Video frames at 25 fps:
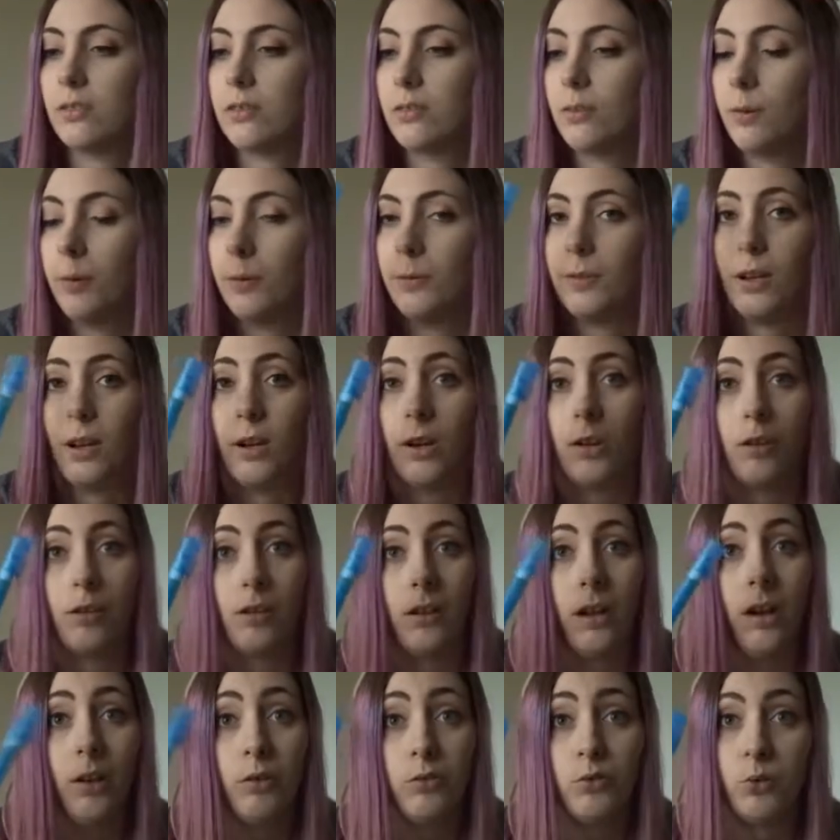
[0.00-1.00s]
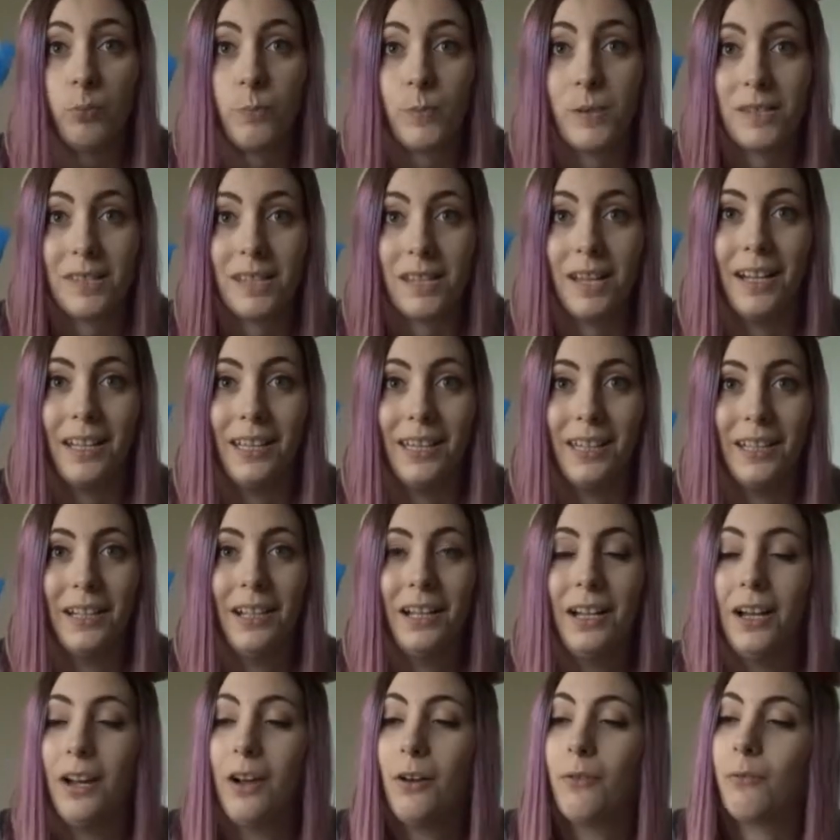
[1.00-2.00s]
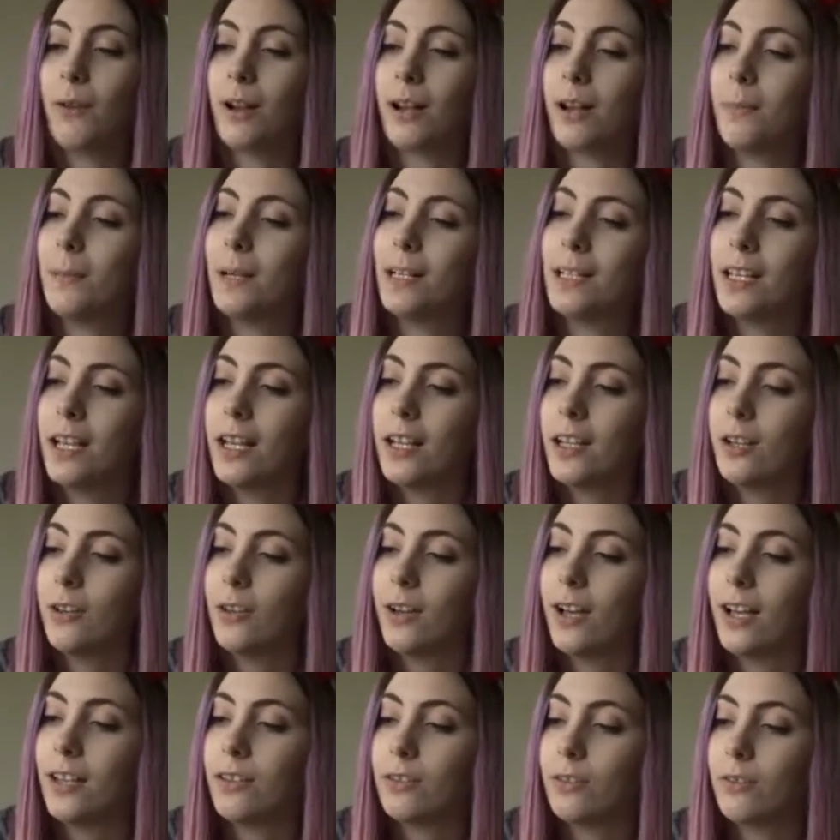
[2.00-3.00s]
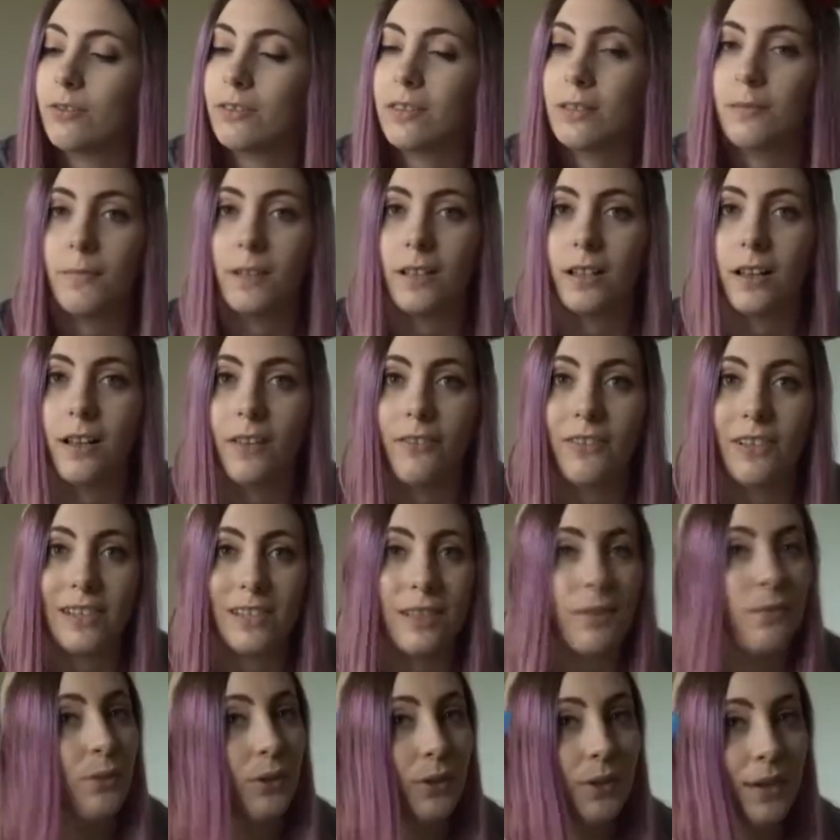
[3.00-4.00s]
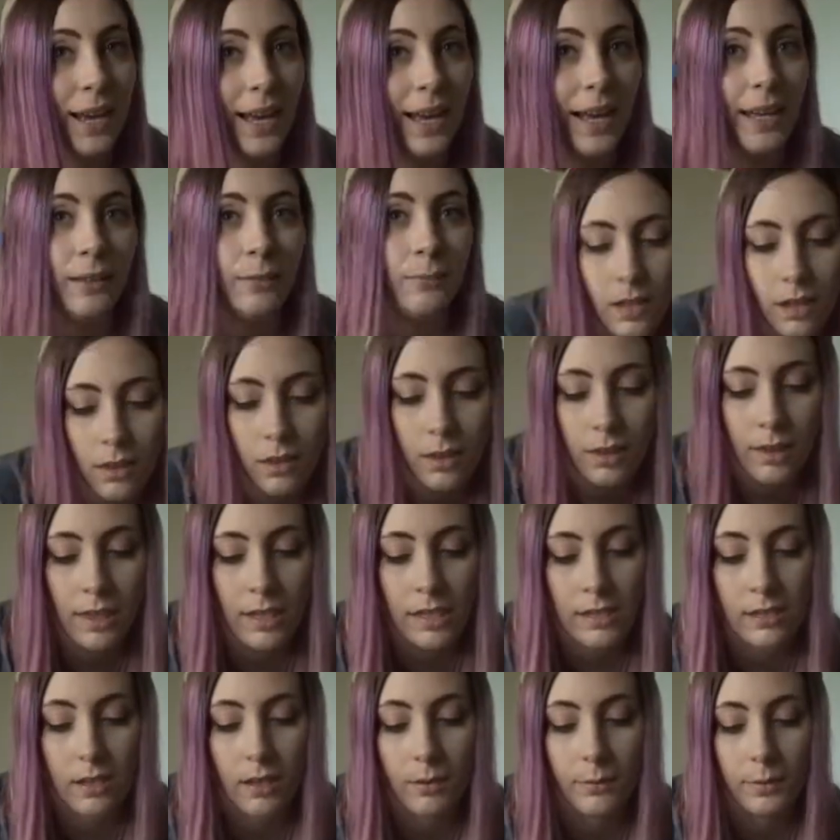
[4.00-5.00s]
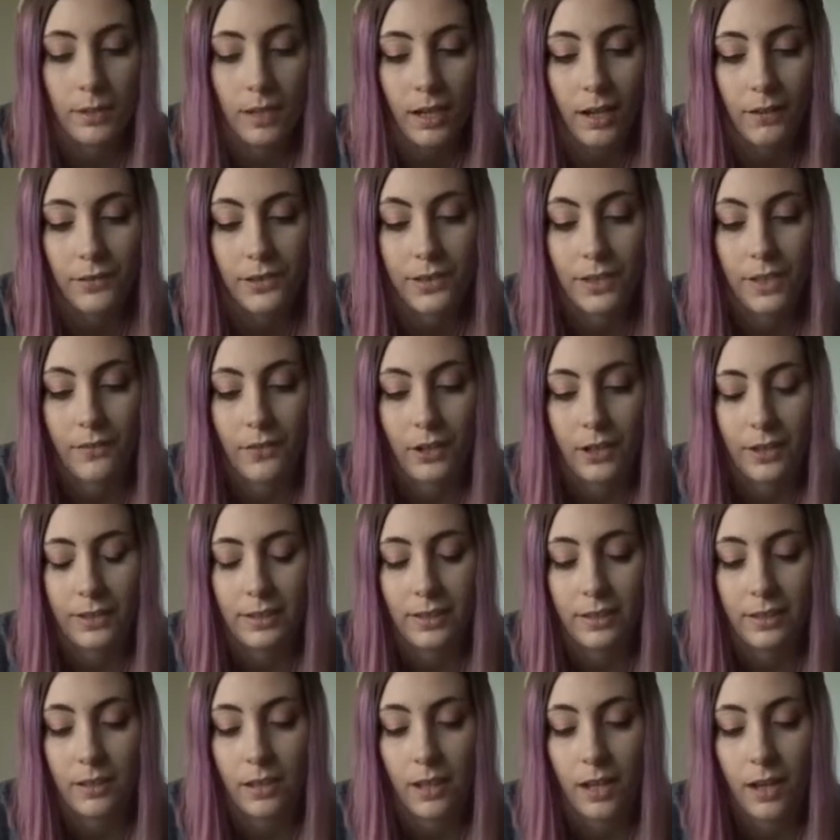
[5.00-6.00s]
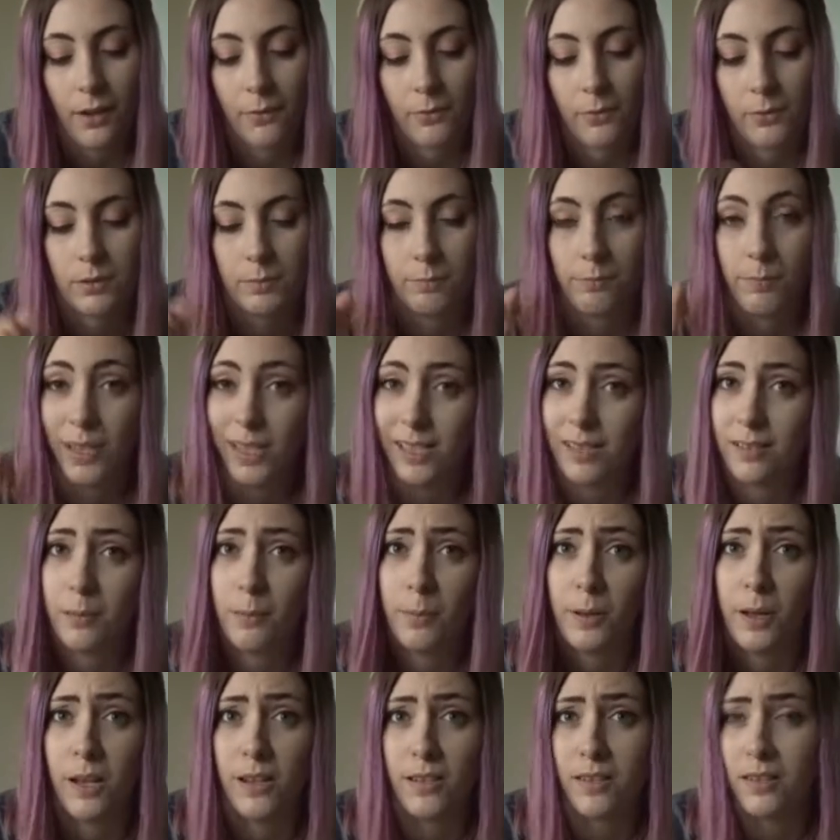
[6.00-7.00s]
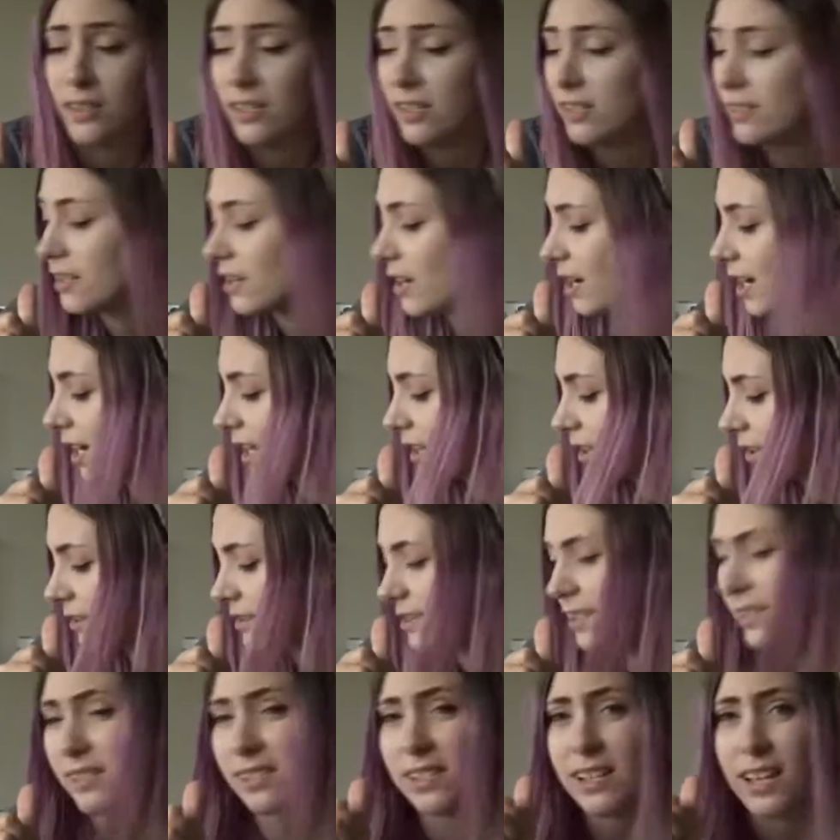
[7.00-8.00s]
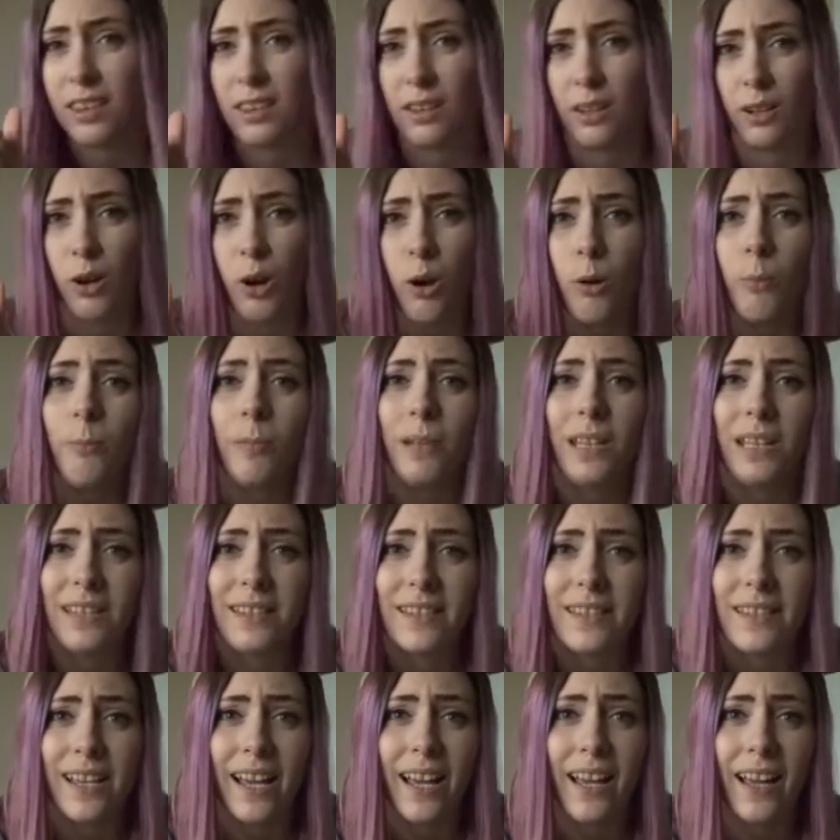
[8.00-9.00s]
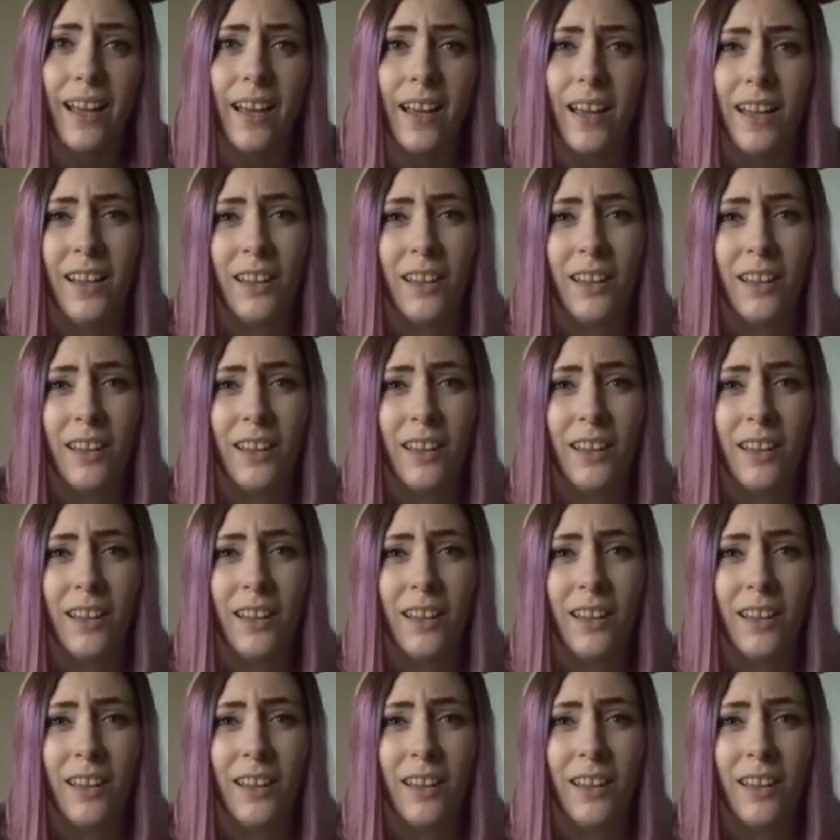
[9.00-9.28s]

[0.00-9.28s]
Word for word: So I would one hundred percent recommend getting your hand on something like this if you can. The other things that I would have in here that I didn't have was blister plasters. Again, I tend to get the Compeed set.